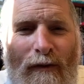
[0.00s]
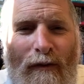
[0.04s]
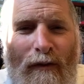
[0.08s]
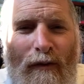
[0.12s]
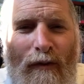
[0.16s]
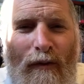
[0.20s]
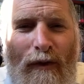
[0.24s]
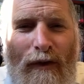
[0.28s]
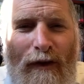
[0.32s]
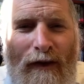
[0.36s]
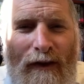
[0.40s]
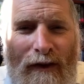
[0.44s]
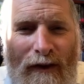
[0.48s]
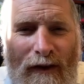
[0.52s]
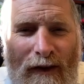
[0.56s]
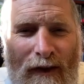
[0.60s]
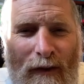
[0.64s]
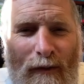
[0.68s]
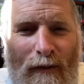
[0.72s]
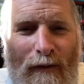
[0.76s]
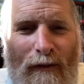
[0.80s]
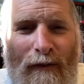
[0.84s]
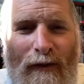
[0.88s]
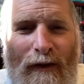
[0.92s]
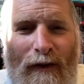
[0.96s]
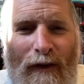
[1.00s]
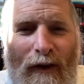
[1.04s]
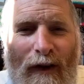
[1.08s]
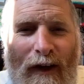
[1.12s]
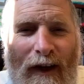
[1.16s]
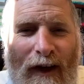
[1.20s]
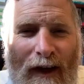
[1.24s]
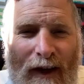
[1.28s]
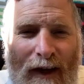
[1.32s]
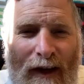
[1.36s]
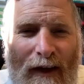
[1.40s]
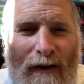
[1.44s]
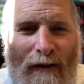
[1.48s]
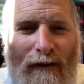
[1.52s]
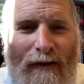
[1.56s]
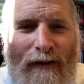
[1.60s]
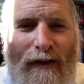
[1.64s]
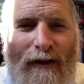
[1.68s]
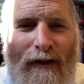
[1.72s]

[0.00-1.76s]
we seem to have